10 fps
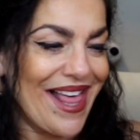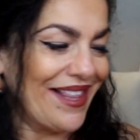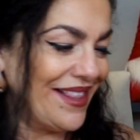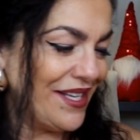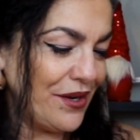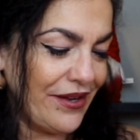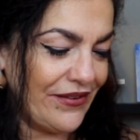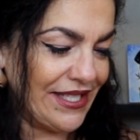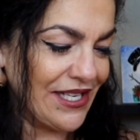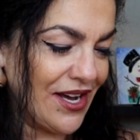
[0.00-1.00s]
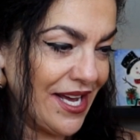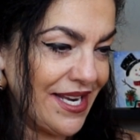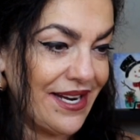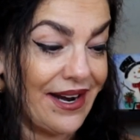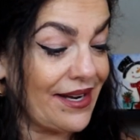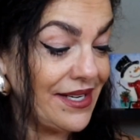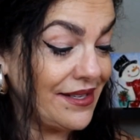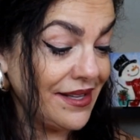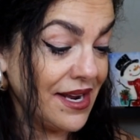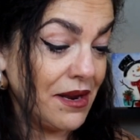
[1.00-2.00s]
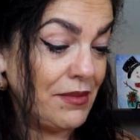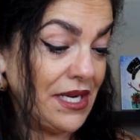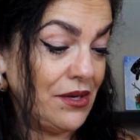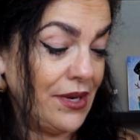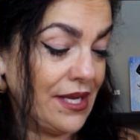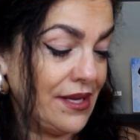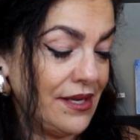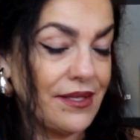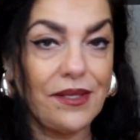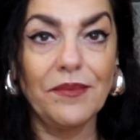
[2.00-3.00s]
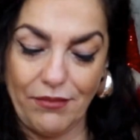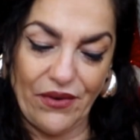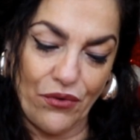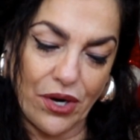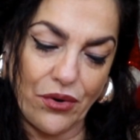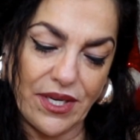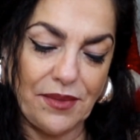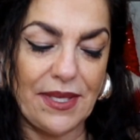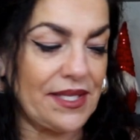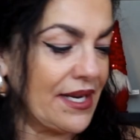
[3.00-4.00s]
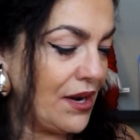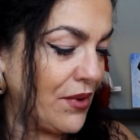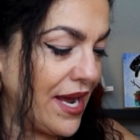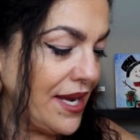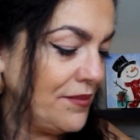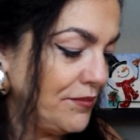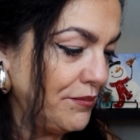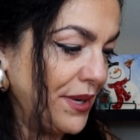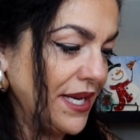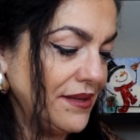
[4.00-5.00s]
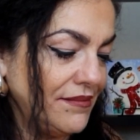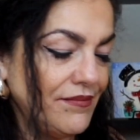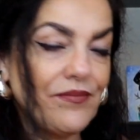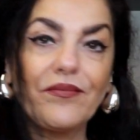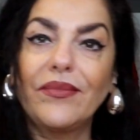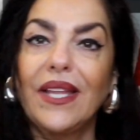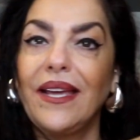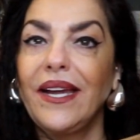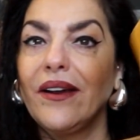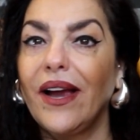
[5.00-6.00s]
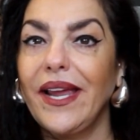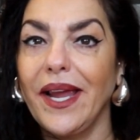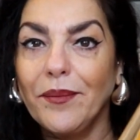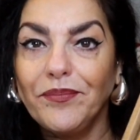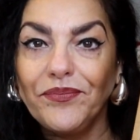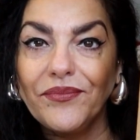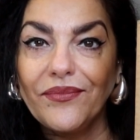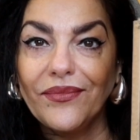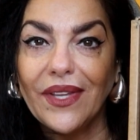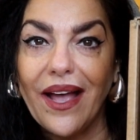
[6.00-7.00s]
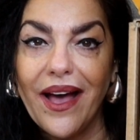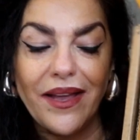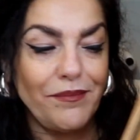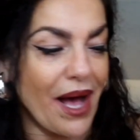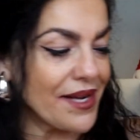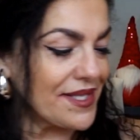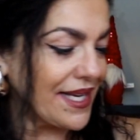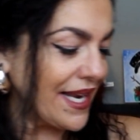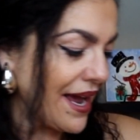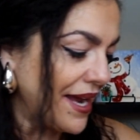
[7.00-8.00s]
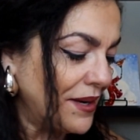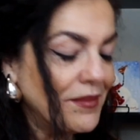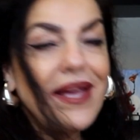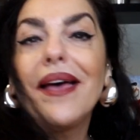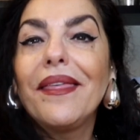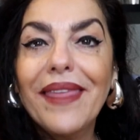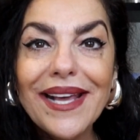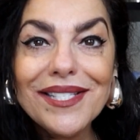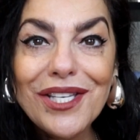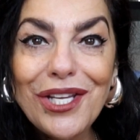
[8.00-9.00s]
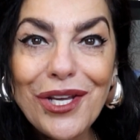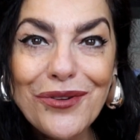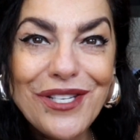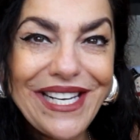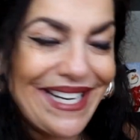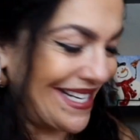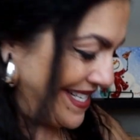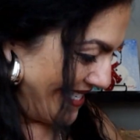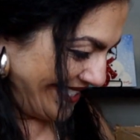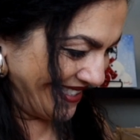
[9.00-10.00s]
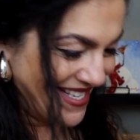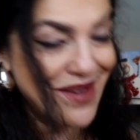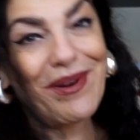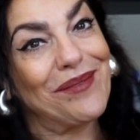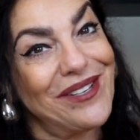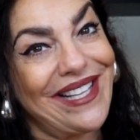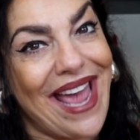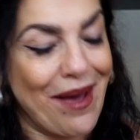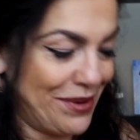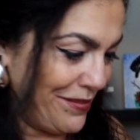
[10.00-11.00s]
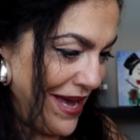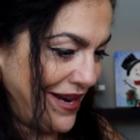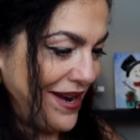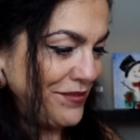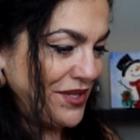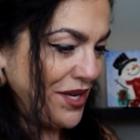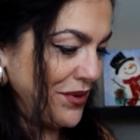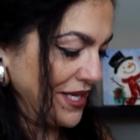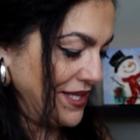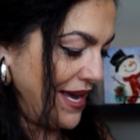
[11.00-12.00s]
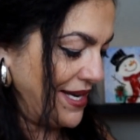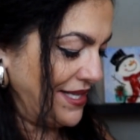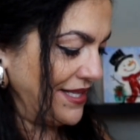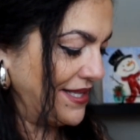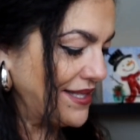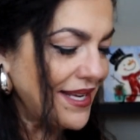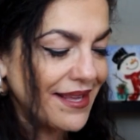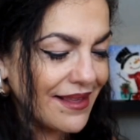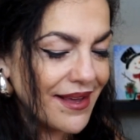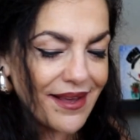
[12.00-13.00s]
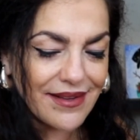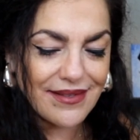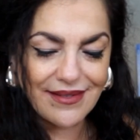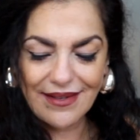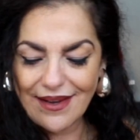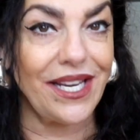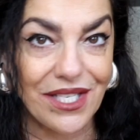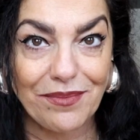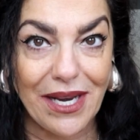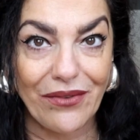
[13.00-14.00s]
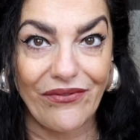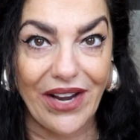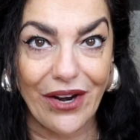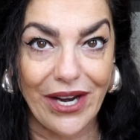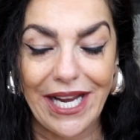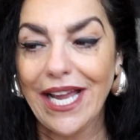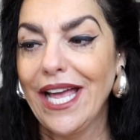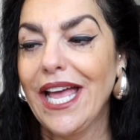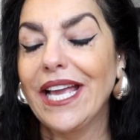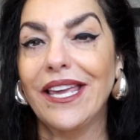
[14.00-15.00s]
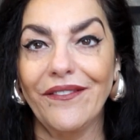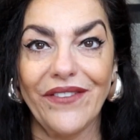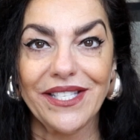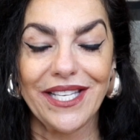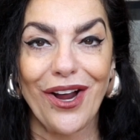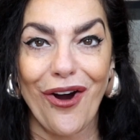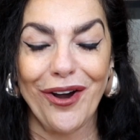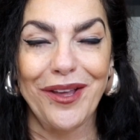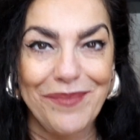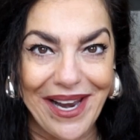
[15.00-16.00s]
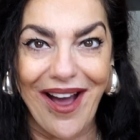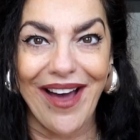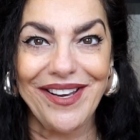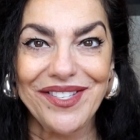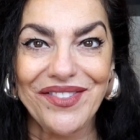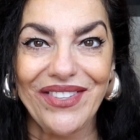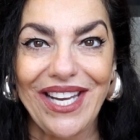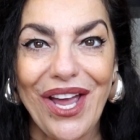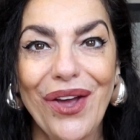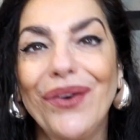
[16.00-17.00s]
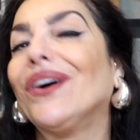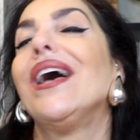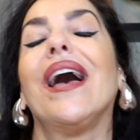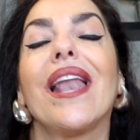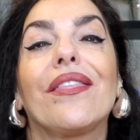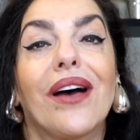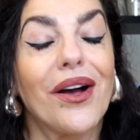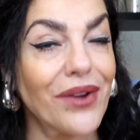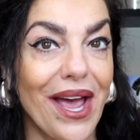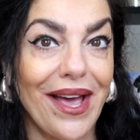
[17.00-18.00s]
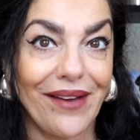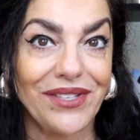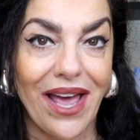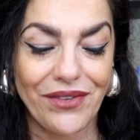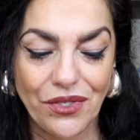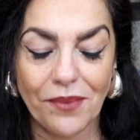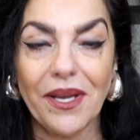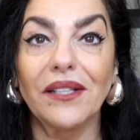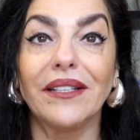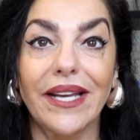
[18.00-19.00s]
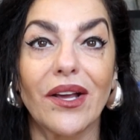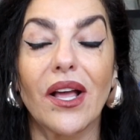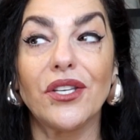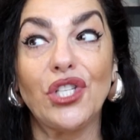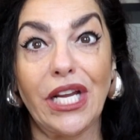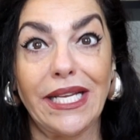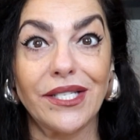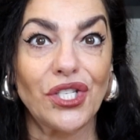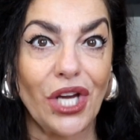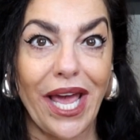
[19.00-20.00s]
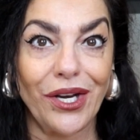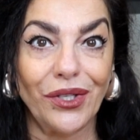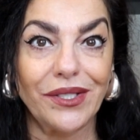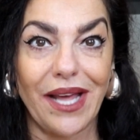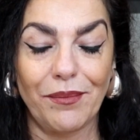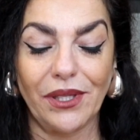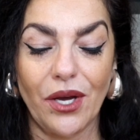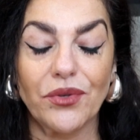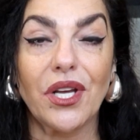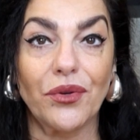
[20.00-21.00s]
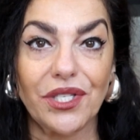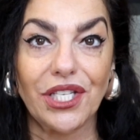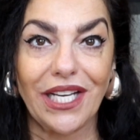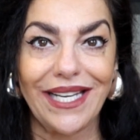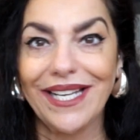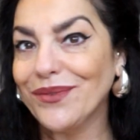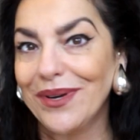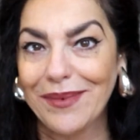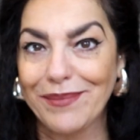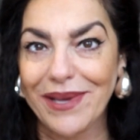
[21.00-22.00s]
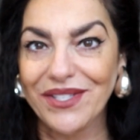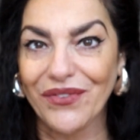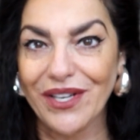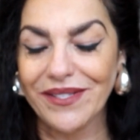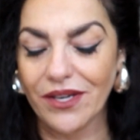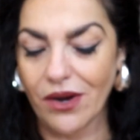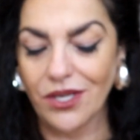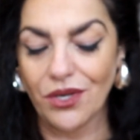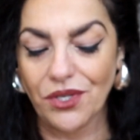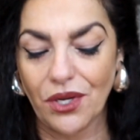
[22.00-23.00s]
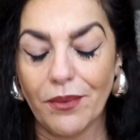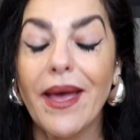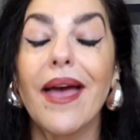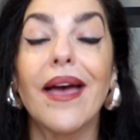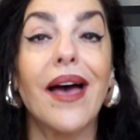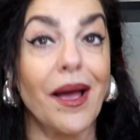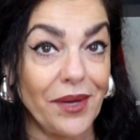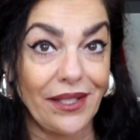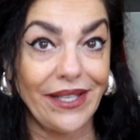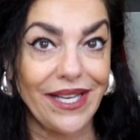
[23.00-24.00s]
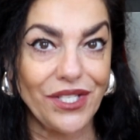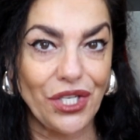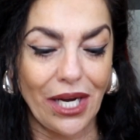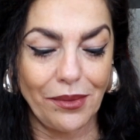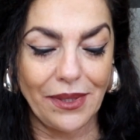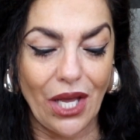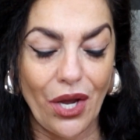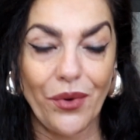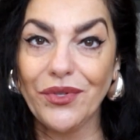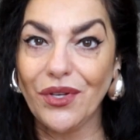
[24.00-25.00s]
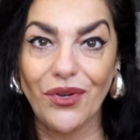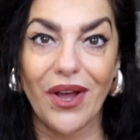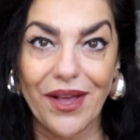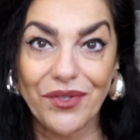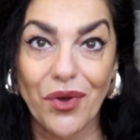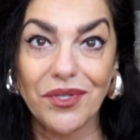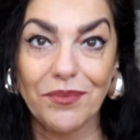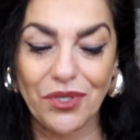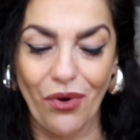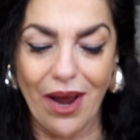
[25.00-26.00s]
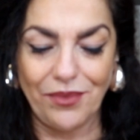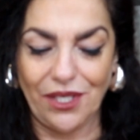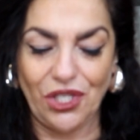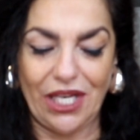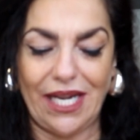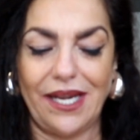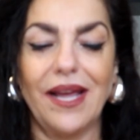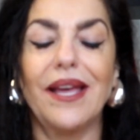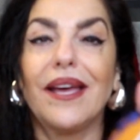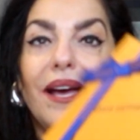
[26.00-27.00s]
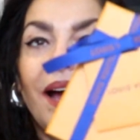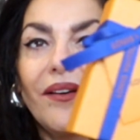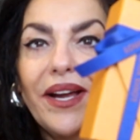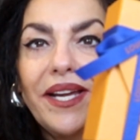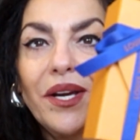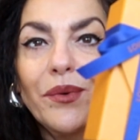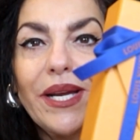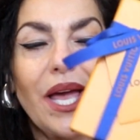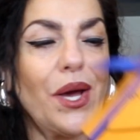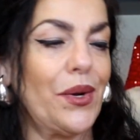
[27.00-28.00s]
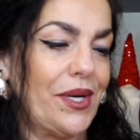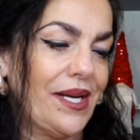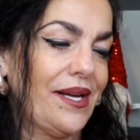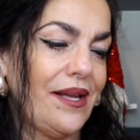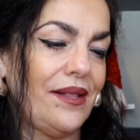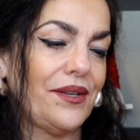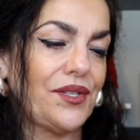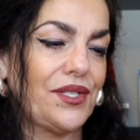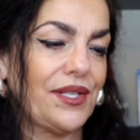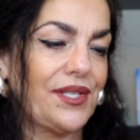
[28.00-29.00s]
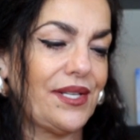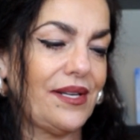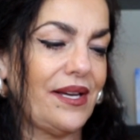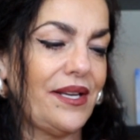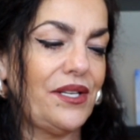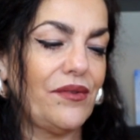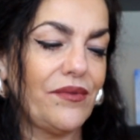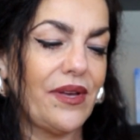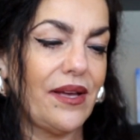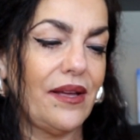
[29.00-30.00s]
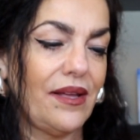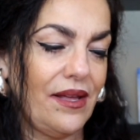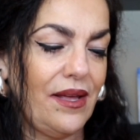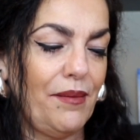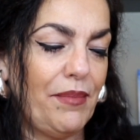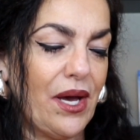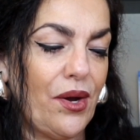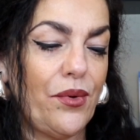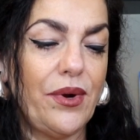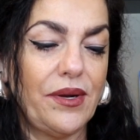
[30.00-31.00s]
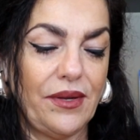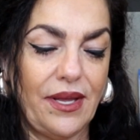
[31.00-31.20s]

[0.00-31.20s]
Louis Vuitton, and I didn't think I'd be doing this before Christmas anyway, but here I am, unboxing an item, thanks to you, Gene, But I'm really happy about it. I'm so excited to see this. He just made a very convincing argument on his video and I thought okay I have to have it so I'm gonna link Gene's channel down below Totes Gene he's one of my best friends here on YouTube I'm gonna link his channel below so you guys go subscribe to Gene all right here we go Let's just undo the bow